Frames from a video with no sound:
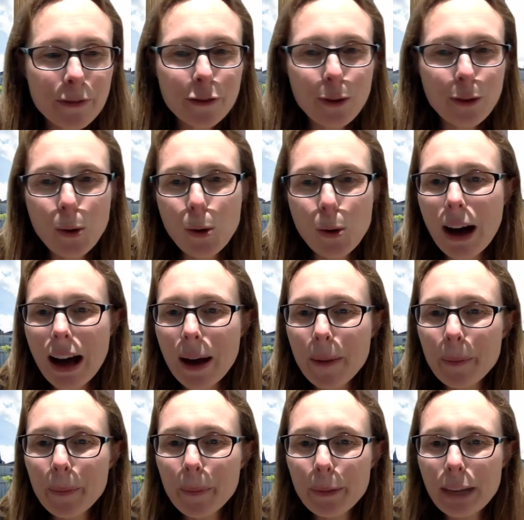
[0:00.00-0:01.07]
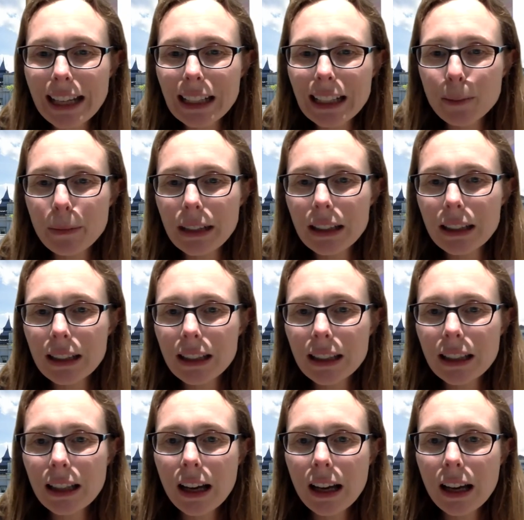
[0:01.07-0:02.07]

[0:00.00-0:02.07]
for placements,